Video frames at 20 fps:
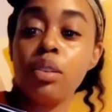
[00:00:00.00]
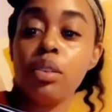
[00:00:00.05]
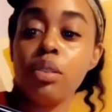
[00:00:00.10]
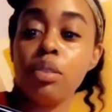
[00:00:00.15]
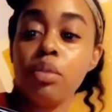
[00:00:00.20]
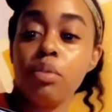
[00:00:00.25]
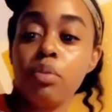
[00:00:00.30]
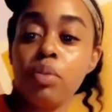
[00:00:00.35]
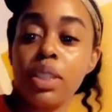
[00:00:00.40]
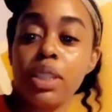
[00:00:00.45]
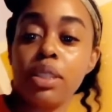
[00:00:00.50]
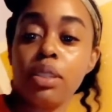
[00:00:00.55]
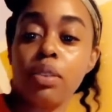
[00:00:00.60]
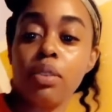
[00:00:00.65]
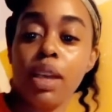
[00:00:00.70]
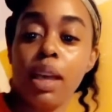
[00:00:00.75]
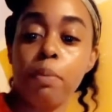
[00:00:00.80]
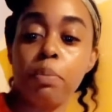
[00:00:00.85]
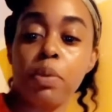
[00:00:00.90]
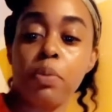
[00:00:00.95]
We so
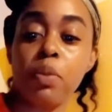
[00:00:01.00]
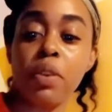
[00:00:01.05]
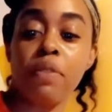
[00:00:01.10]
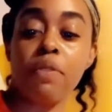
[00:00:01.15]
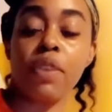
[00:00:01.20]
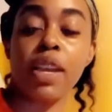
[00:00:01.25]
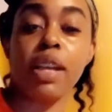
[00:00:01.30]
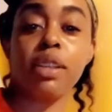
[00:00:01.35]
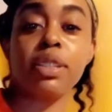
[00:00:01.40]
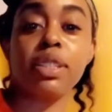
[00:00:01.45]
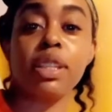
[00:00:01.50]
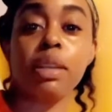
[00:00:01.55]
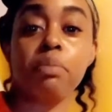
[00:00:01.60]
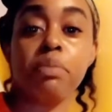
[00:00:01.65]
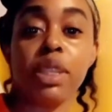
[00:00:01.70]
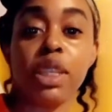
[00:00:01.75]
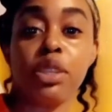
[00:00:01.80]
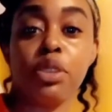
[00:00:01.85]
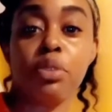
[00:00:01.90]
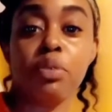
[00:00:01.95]
happy we found
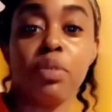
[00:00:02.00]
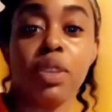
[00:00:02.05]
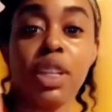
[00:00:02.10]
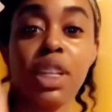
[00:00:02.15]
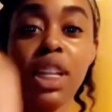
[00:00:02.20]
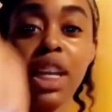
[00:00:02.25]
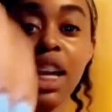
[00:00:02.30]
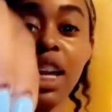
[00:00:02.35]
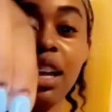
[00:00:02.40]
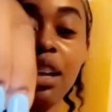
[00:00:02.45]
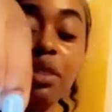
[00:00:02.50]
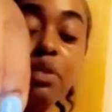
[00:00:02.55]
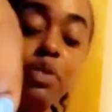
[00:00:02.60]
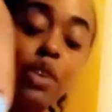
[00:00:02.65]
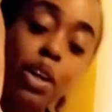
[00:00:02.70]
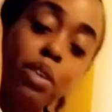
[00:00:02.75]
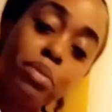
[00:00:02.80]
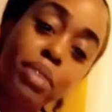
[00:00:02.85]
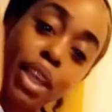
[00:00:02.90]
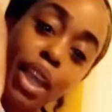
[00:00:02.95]
something you love.
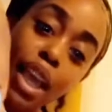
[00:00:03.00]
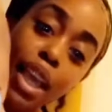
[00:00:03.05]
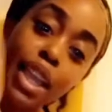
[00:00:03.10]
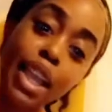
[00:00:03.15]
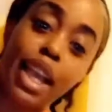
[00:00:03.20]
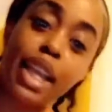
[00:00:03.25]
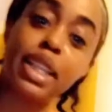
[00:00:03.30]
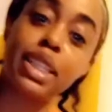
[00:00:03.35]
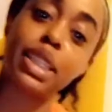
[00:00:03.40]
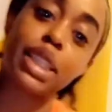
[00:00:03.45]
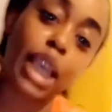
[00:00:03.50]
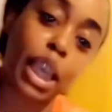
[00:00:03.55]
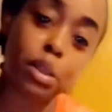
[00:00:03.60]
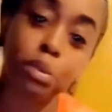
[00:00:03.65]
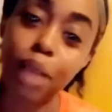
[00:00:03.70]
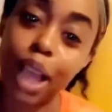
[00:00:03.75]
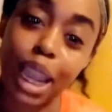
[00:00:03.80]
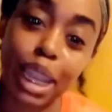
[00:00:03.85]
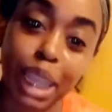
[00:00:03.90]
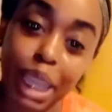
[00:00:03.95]
Okay, I ain't tell you
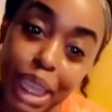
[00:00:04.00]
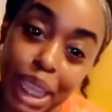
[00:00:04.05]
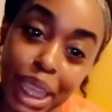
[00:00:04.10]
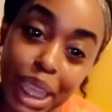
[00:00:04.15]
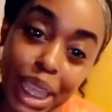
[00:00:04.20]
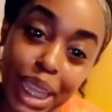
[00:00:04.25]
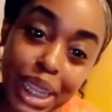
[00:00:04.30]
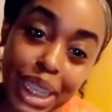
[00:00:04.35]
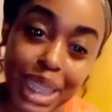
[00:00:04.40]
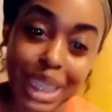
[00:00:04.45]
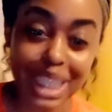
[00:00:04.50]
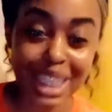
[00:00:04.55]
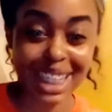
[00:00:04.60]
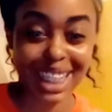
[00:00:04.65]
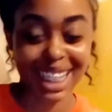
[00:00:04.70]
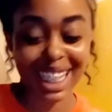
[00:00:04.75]
I love this.